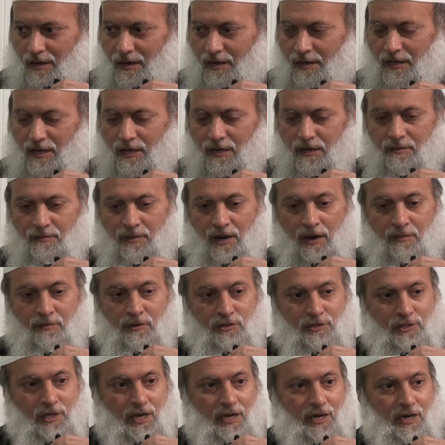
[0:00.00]
And yet Imam
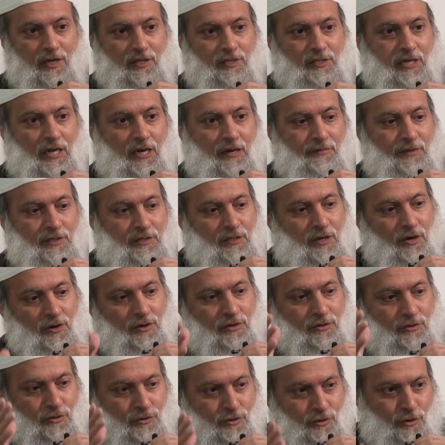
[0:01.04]
Hussein al-Islam is
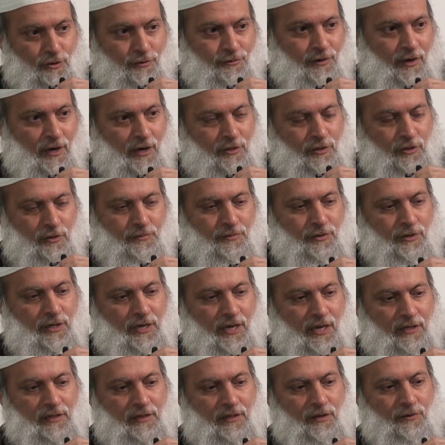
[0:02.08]
going to Kufa to
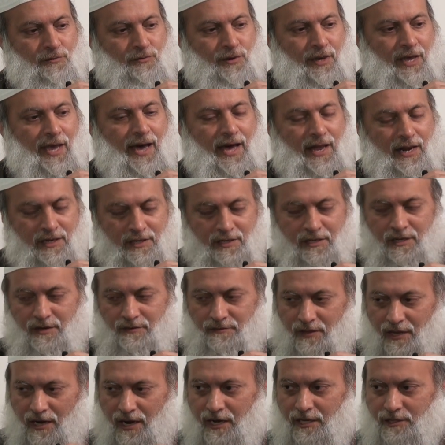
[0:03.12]
protect the reality
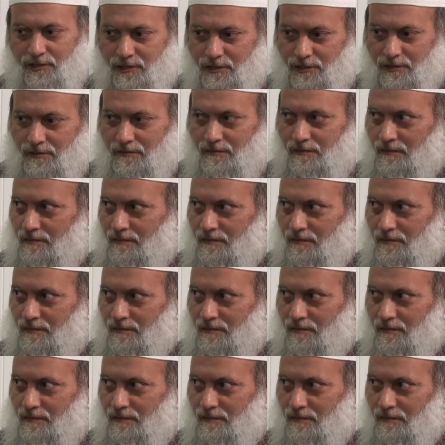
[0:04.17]
of the Hajj.